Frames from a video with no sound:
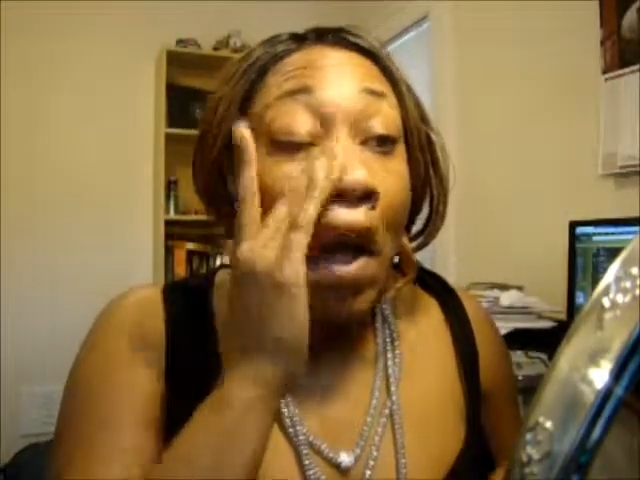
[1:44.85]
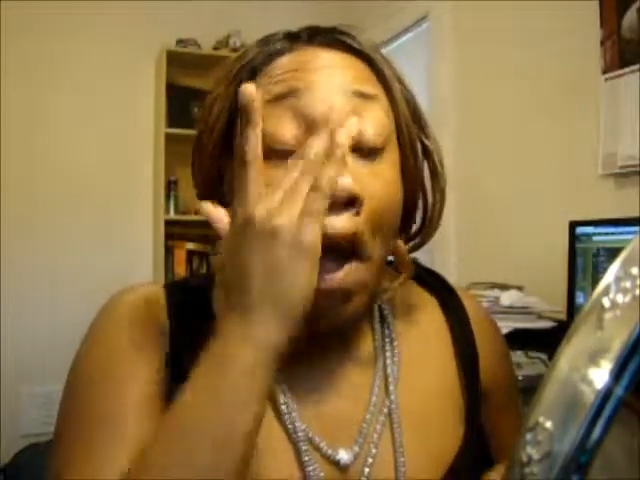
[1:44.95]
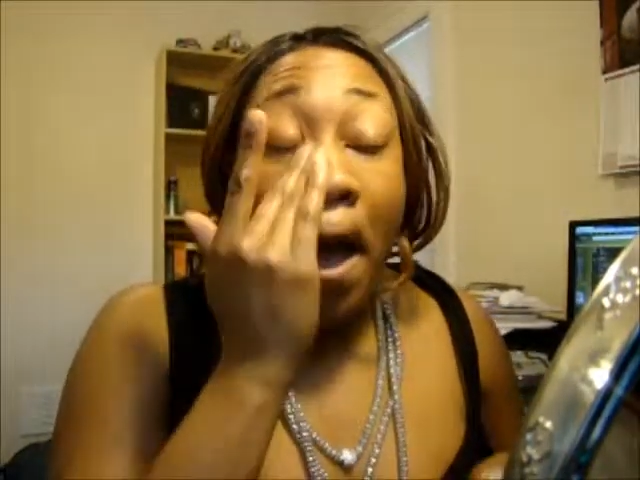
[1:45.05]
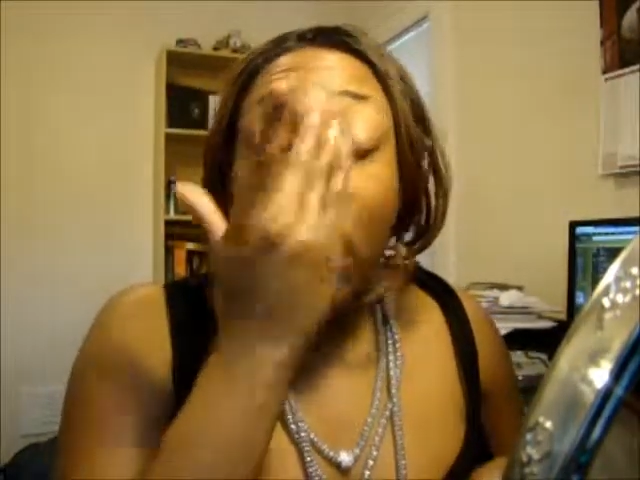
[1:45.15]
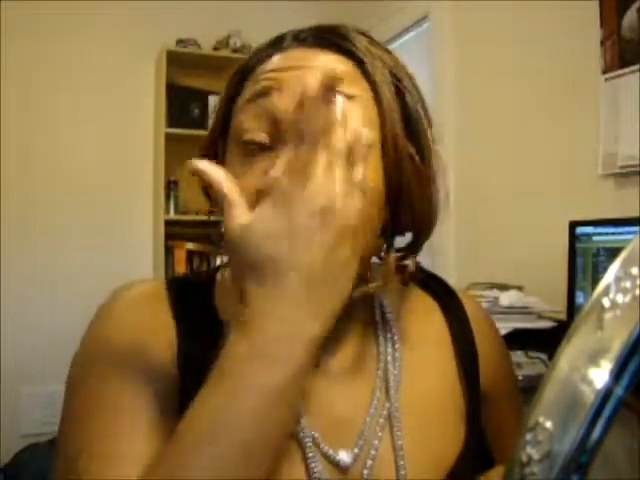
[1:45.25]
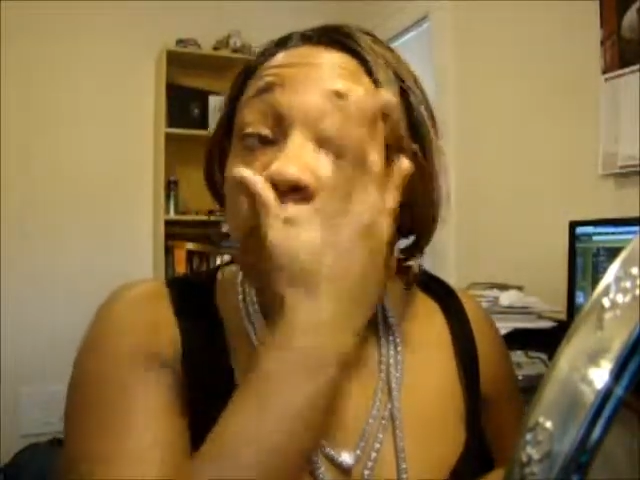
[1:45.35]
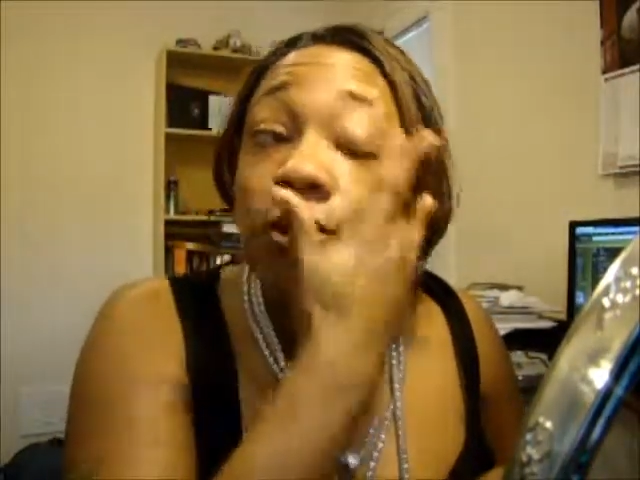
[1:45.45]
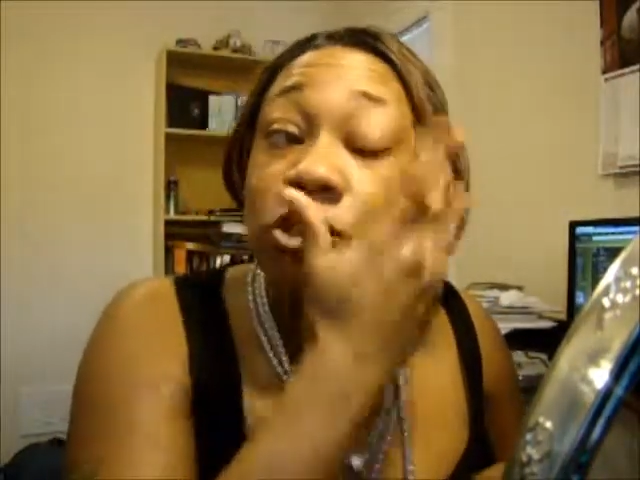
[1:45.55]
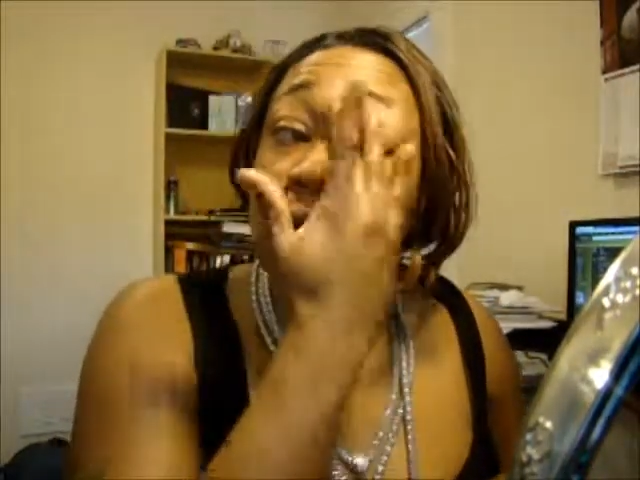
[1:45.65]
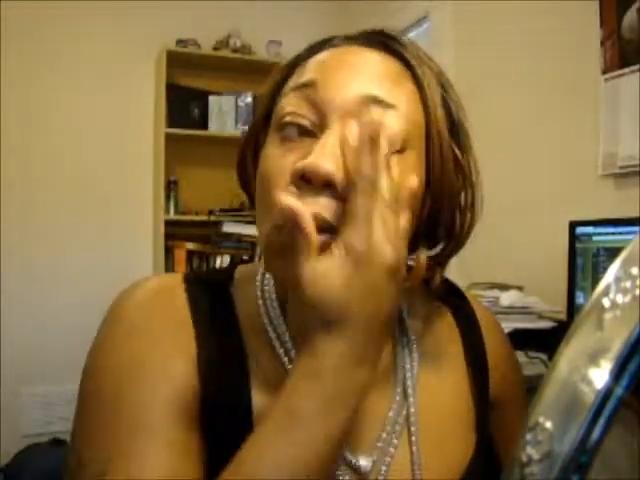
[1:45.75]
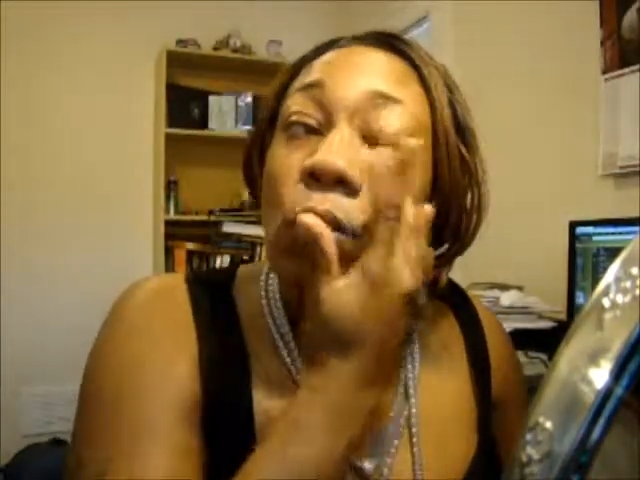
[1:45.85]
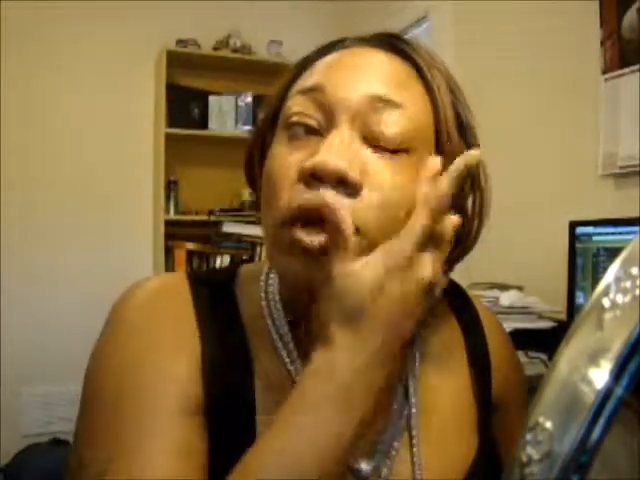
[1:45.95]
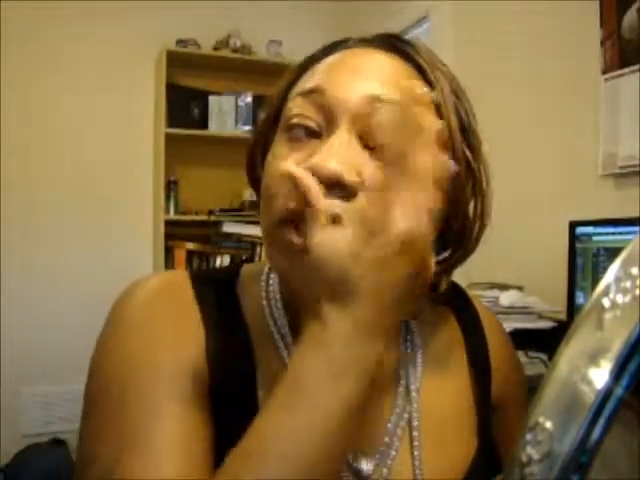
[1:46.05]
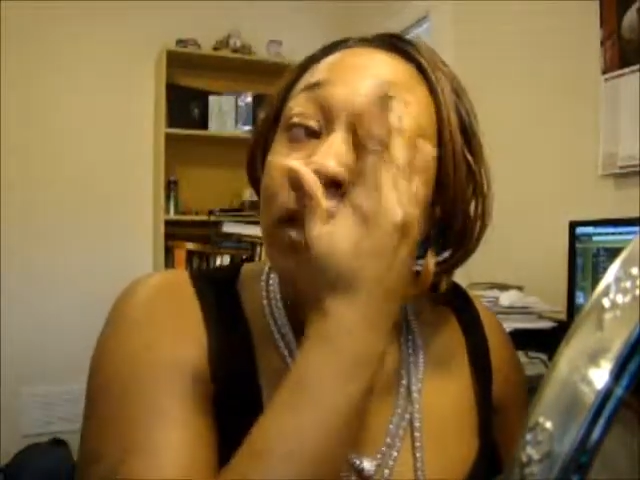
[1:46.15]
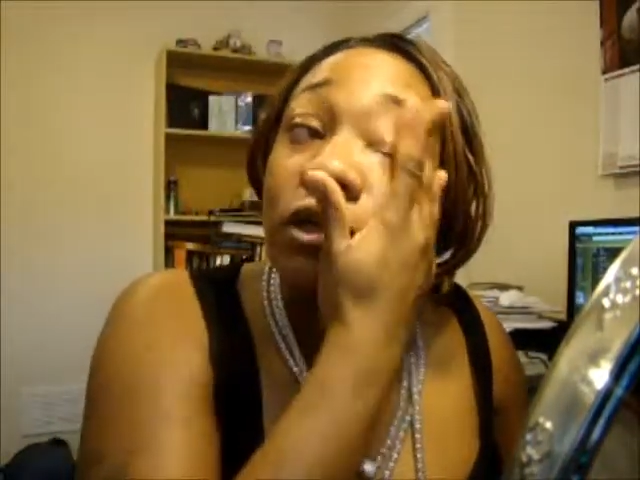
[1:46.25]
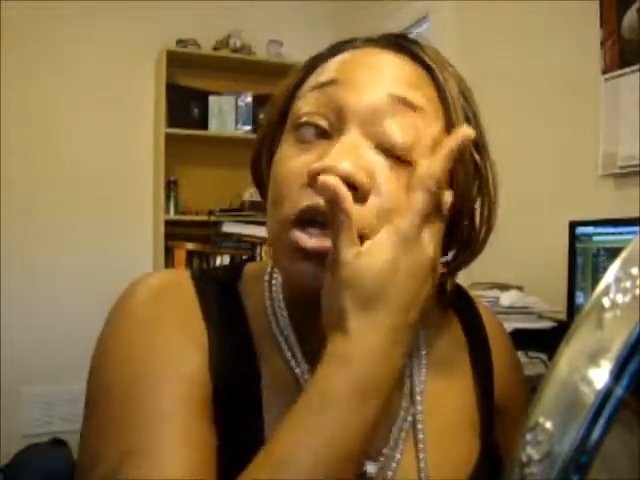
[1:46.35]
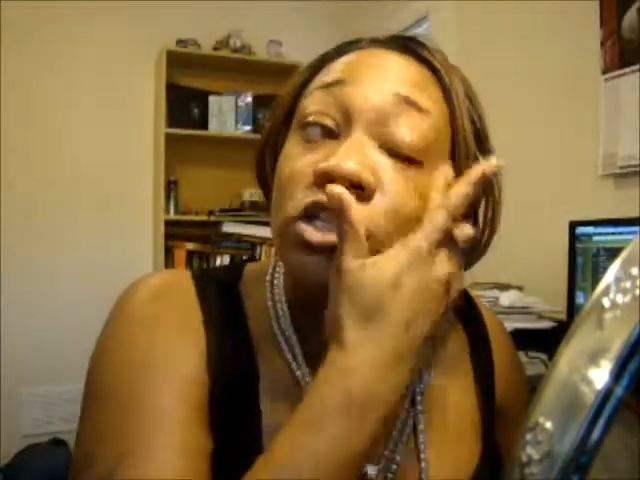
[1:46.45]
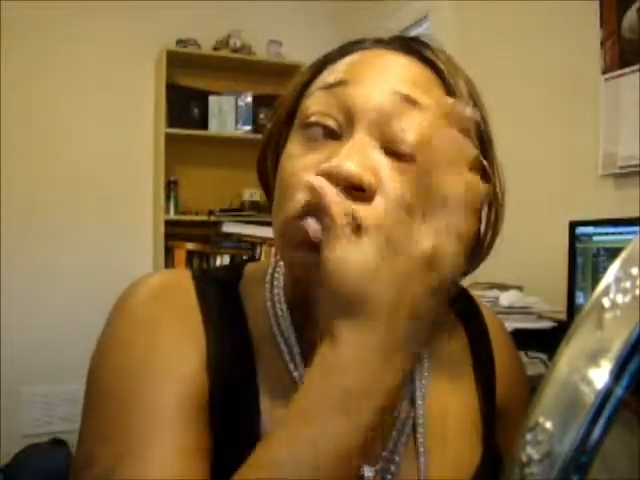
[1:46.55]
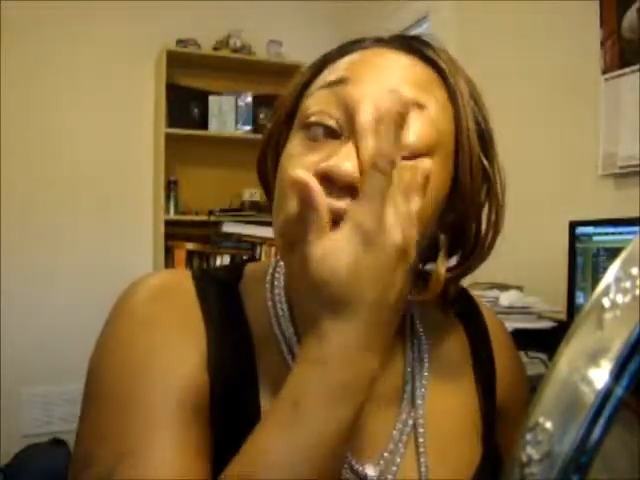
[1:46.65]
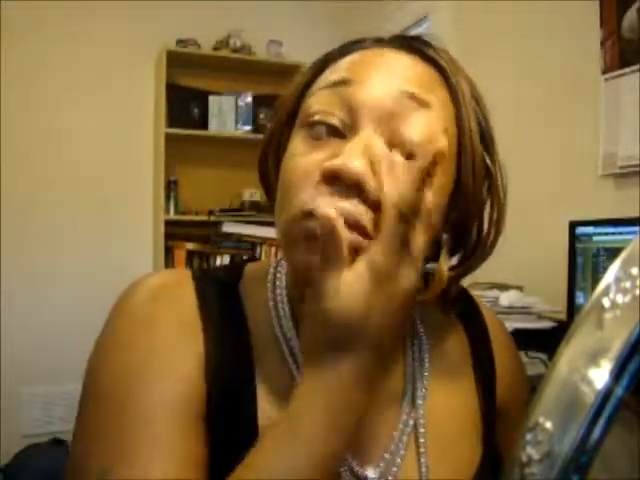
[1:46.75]
Of course, you don't want to get an
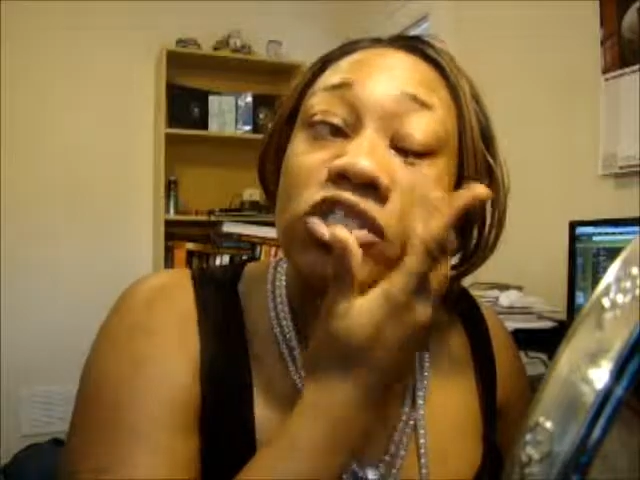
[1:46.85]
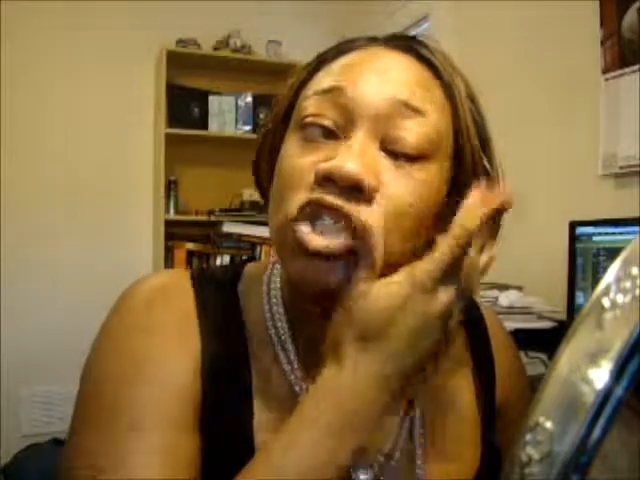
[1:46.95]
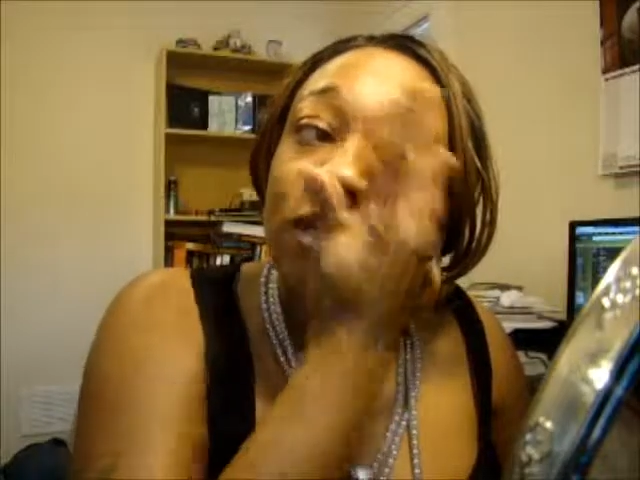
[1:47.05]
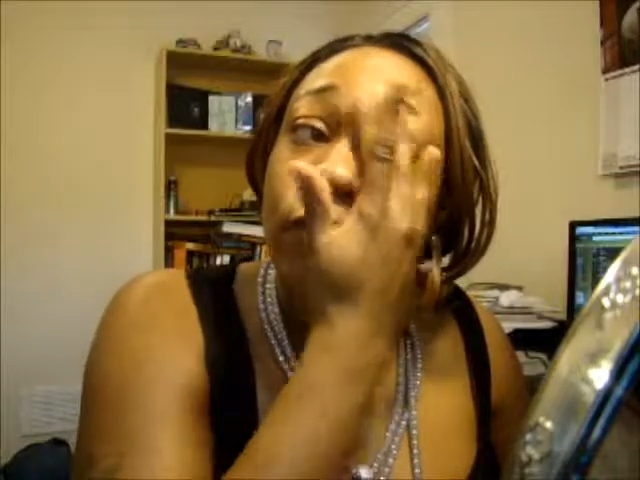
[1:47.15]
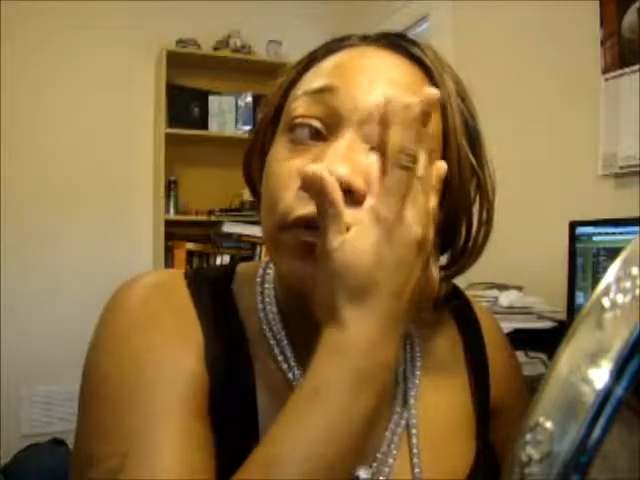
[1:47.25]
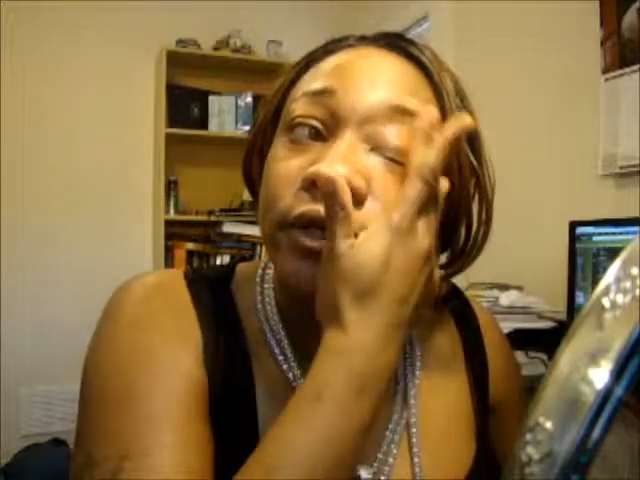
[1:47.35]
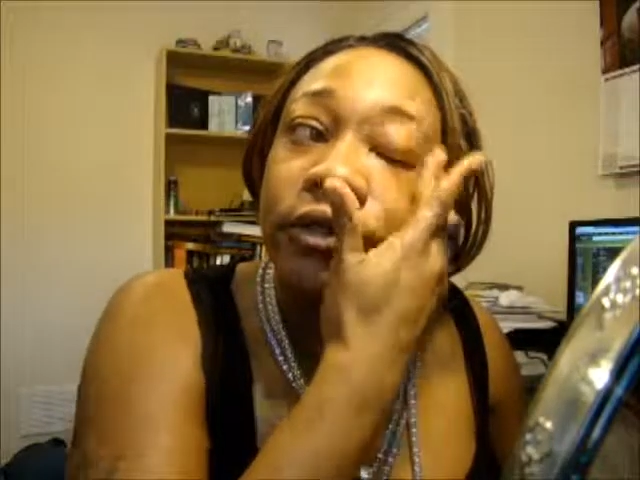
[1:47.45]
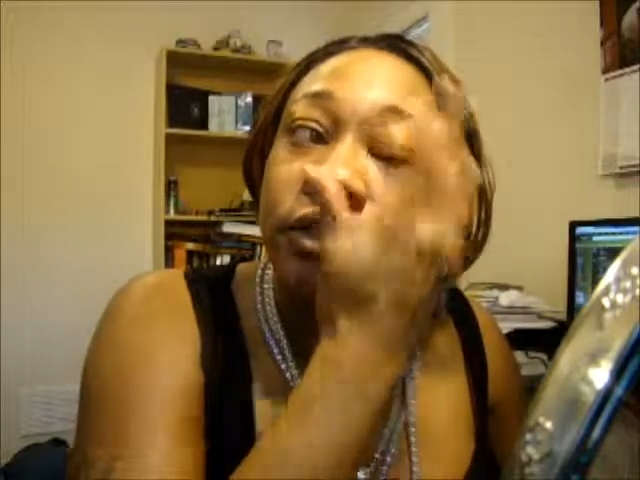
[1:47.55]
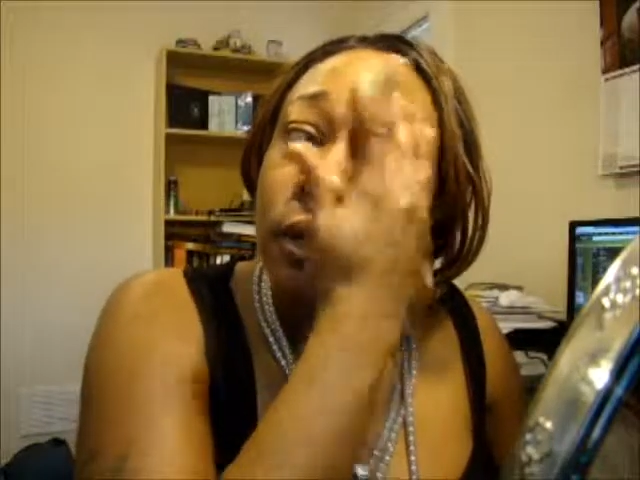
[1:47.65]
extremely cheap one,